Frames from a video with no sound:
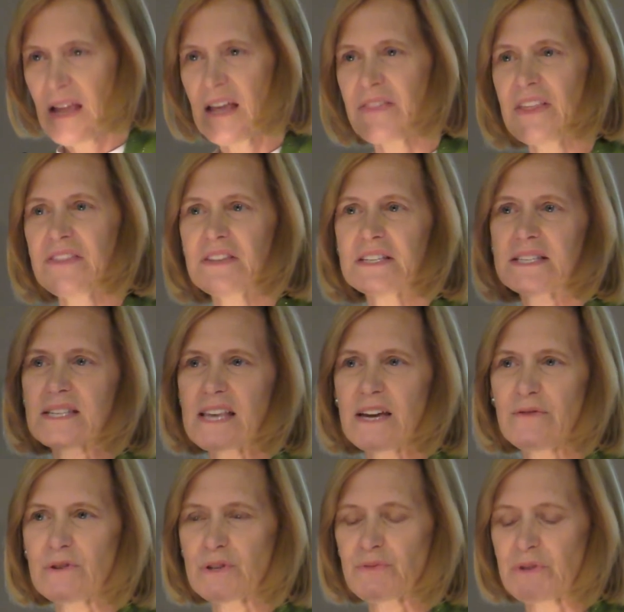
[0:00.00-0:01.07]
Then the
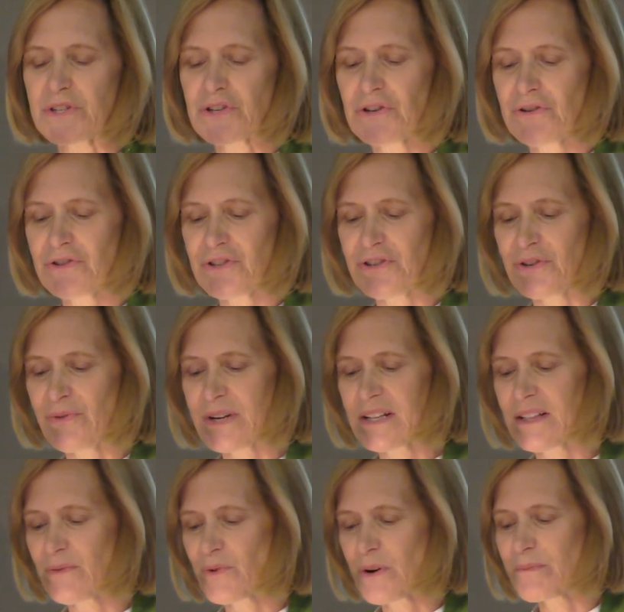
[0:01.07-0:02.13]
slavers returned to New
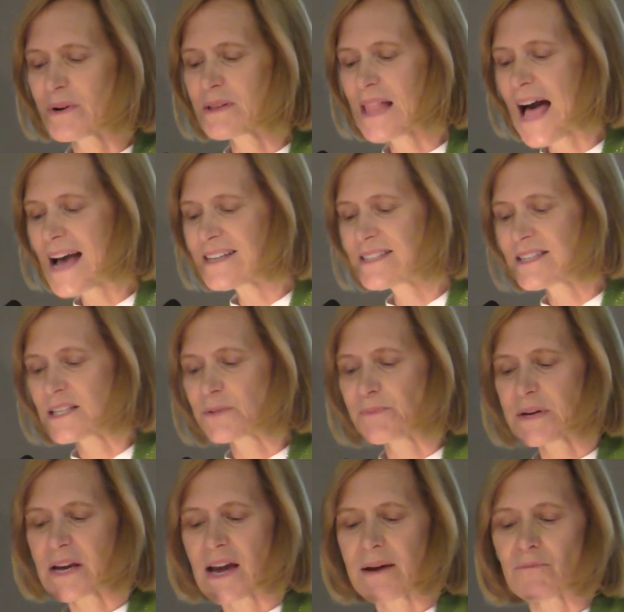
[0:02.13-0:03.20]
England where molasses
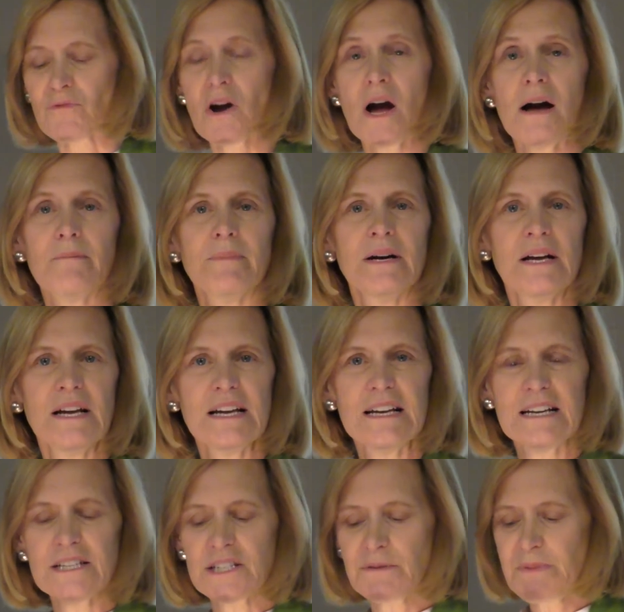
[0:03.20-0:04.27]
became rum
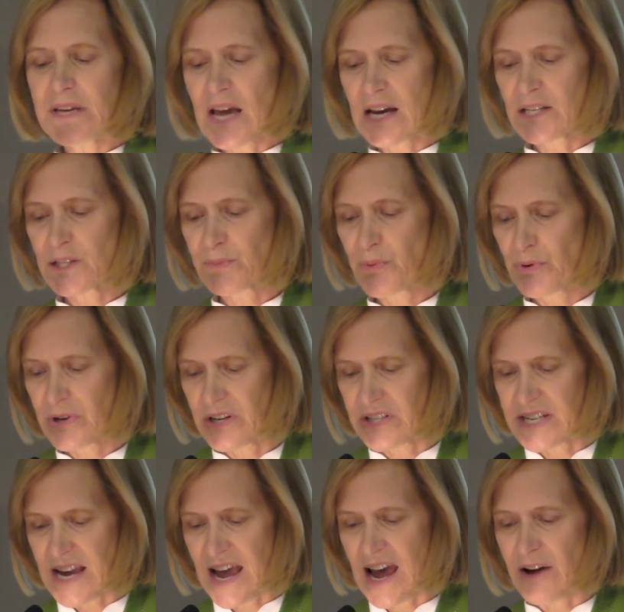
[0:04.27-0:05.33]
to be exported
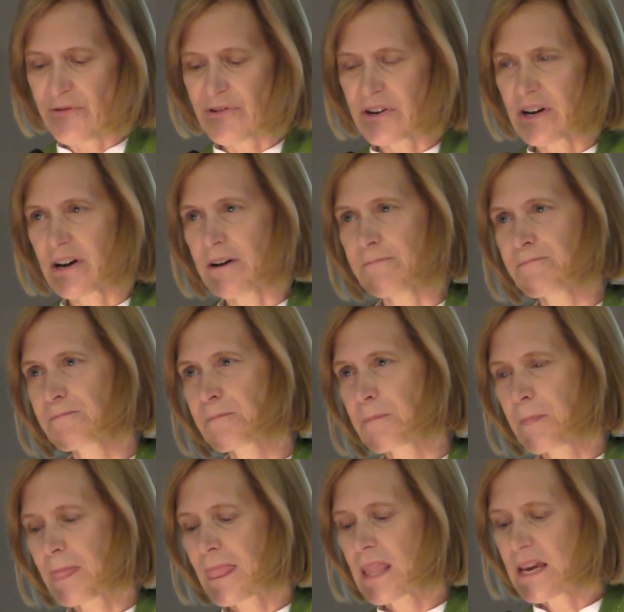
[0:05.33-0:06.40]
to Africa
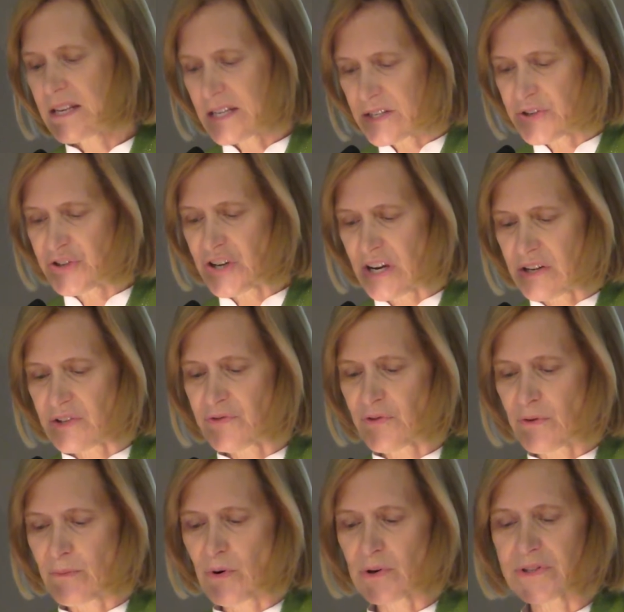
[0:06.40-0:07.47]
in exchange
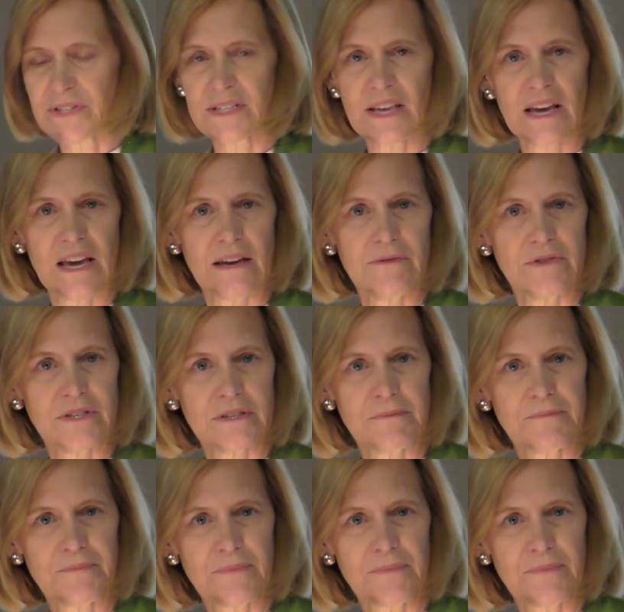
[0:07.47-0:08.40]
for more slaves.